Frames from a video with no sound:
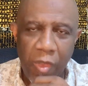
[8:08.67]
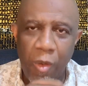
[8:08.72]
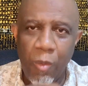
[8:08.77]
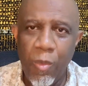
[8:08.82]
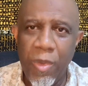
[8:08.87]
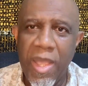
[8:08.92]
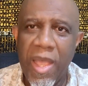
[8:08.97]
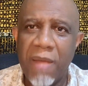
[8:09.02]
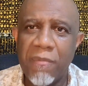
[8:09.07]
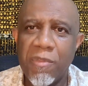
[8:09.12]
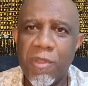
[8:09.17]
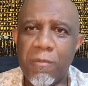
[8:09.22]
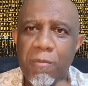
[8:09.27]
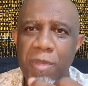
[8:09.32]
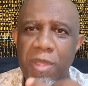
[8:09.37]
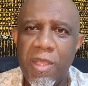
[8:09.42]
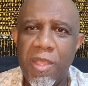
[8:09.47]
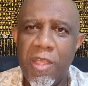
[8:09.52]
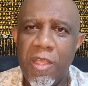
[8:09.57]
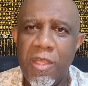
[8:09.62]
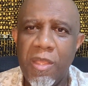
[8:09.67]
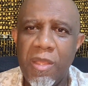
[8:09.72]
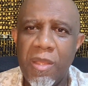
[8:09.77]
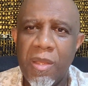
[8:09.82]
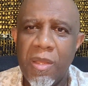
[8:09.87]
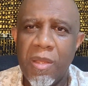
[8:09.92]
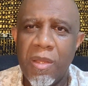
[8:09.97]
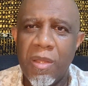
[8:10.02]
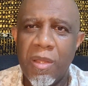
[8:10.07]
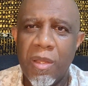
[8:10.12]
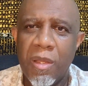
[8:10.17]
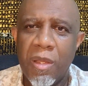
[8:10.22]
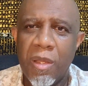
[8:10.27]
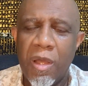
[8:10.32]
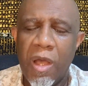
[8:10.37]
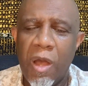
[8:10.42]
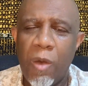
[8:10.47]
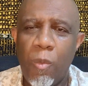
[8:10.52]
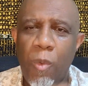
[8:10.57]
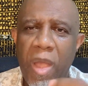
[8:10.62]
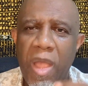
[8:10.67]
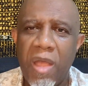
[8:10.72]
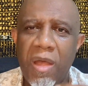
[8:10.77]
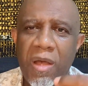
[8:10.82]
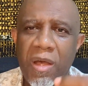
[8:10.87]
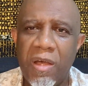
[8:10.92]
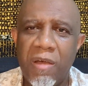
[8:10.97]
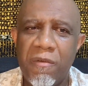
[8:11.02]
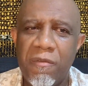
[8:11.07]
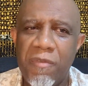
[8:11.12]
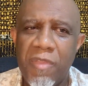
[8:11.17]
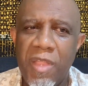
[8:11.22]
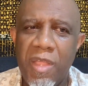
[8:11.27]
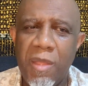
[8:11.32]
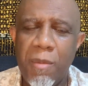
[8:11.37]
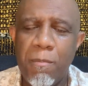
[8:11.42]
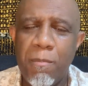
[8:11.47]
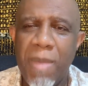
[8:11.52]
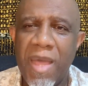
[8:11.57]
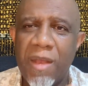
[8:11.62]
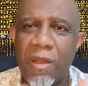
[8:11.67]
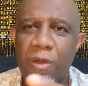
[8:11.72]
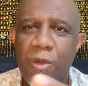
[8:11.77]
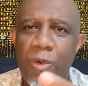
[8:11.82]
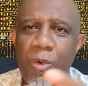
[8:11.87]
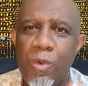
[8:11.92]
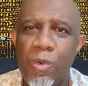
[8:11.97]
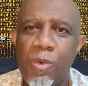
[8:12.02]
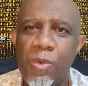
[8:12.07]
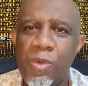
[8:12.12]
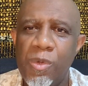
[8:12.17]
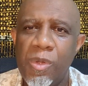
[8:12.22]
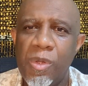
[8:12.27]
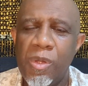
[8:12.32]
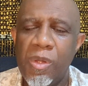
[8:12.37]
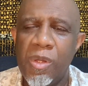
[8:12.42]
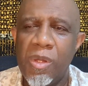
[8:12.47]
we have to be aware of the medical